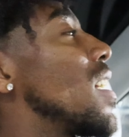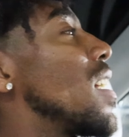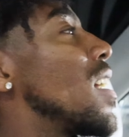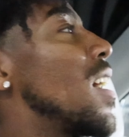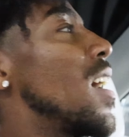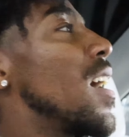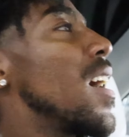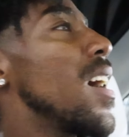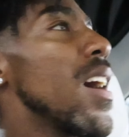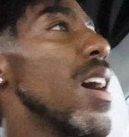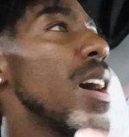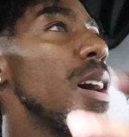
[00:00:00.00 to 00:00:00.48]

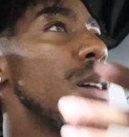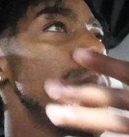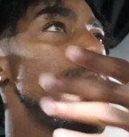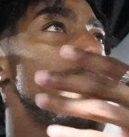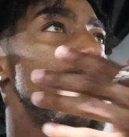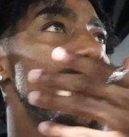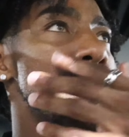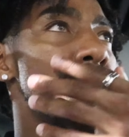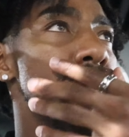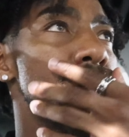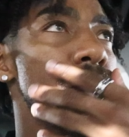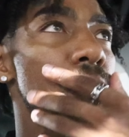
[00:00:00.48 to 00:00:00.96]

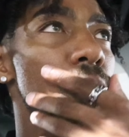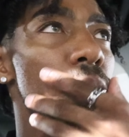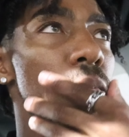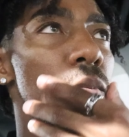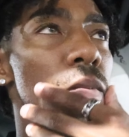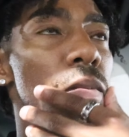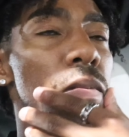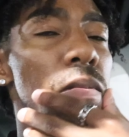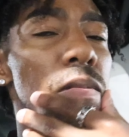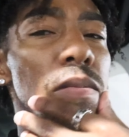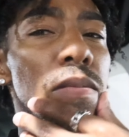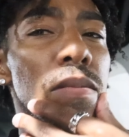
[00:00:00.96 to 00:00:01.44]
The
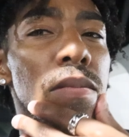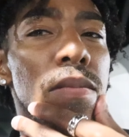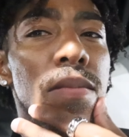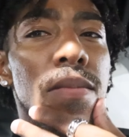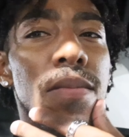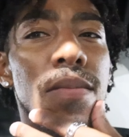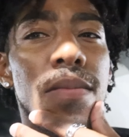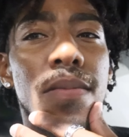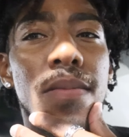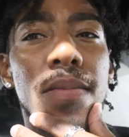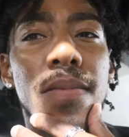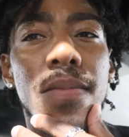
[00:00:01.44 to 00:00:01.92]

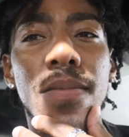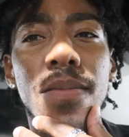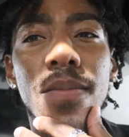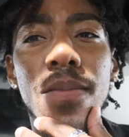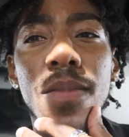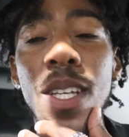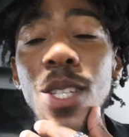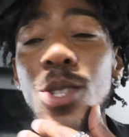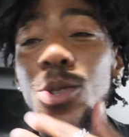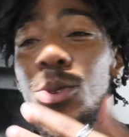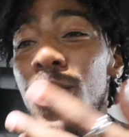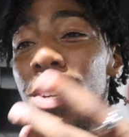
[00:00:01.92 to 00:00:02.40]

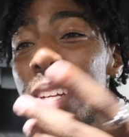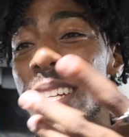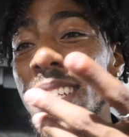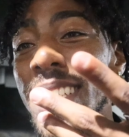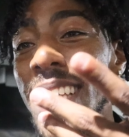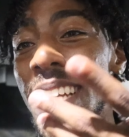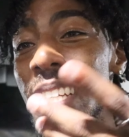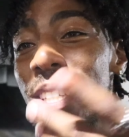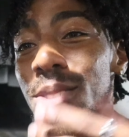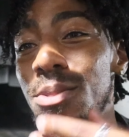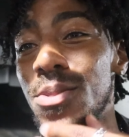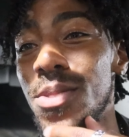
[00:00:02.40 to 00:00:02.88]

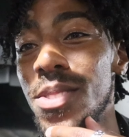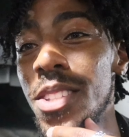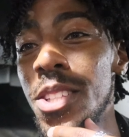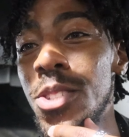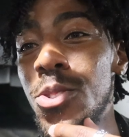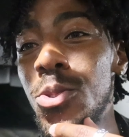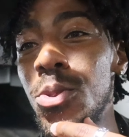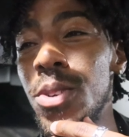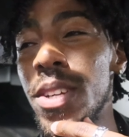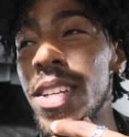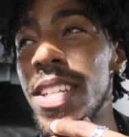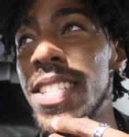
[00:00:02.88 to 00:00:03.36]

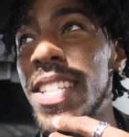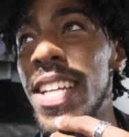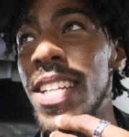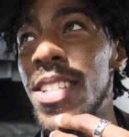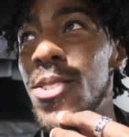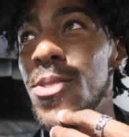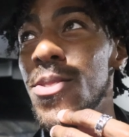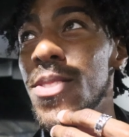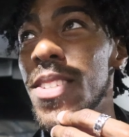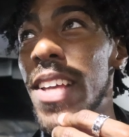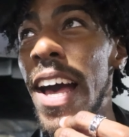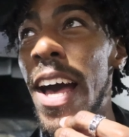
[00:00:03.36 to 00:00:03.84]
tour
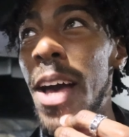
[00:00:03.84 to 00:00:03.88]
continues.